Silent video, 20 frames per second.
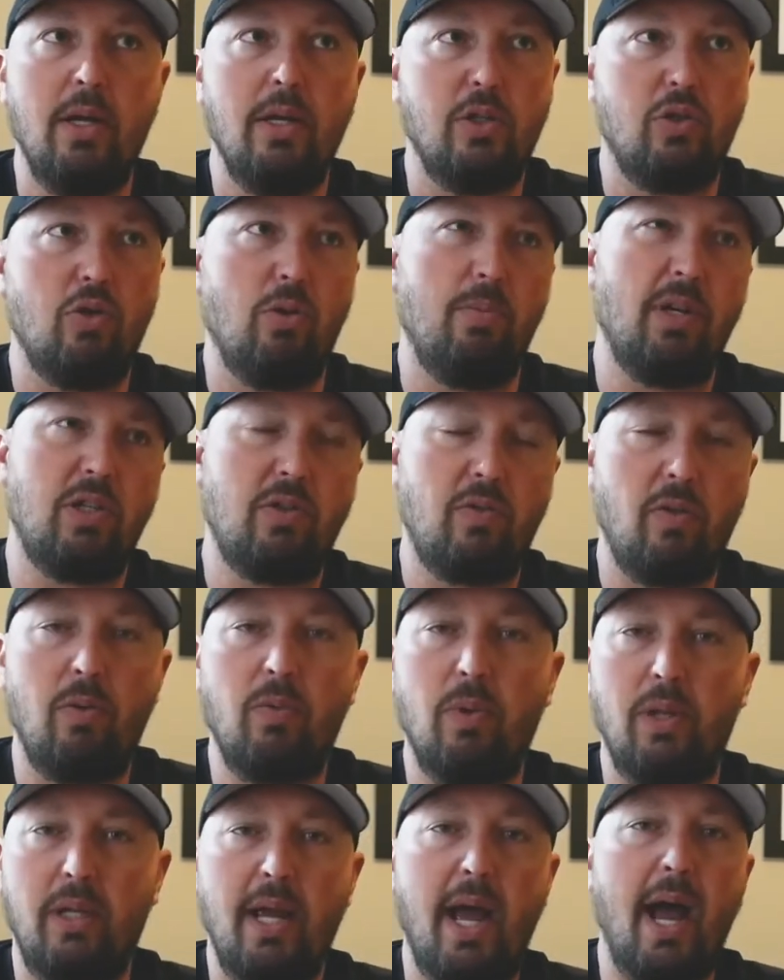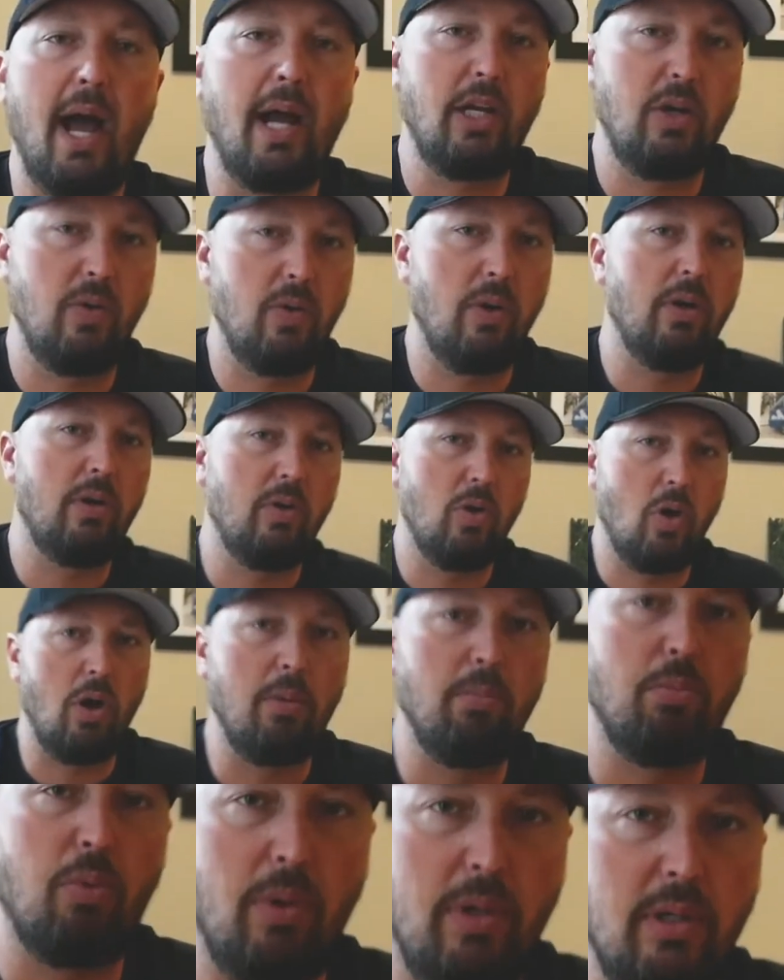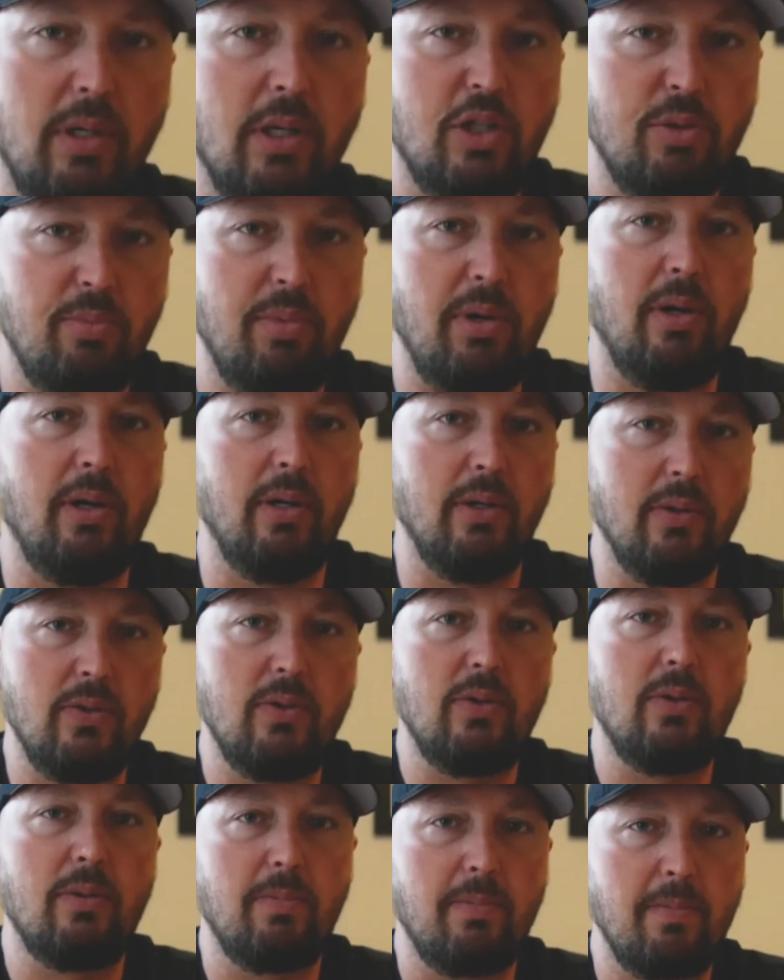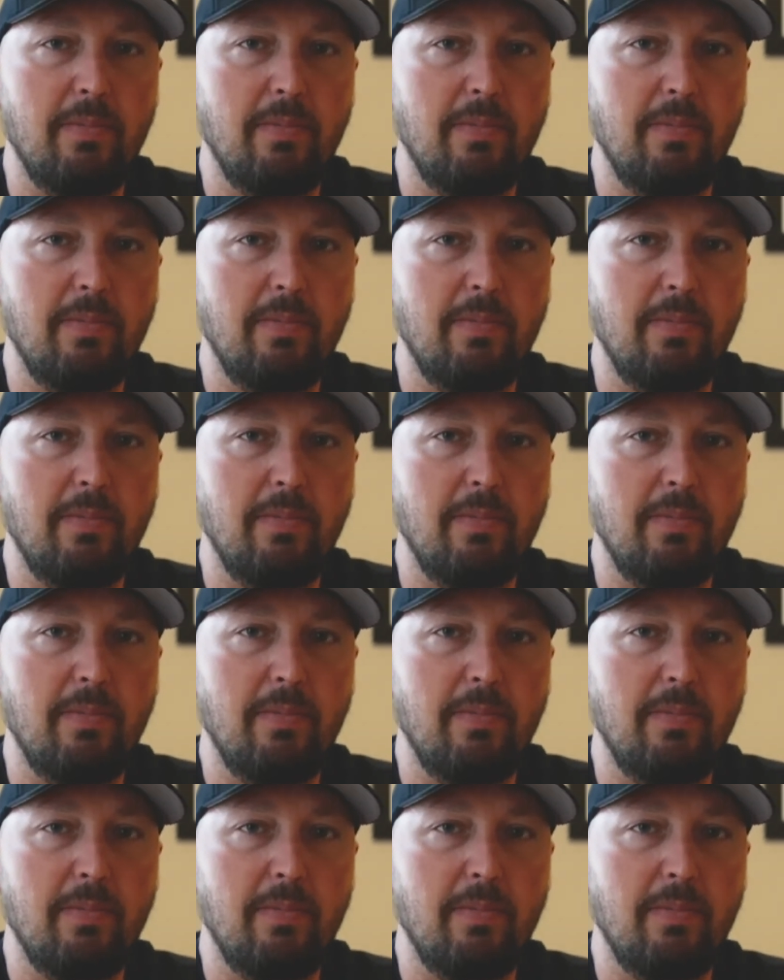So it makes for a really accurate and on-point experience.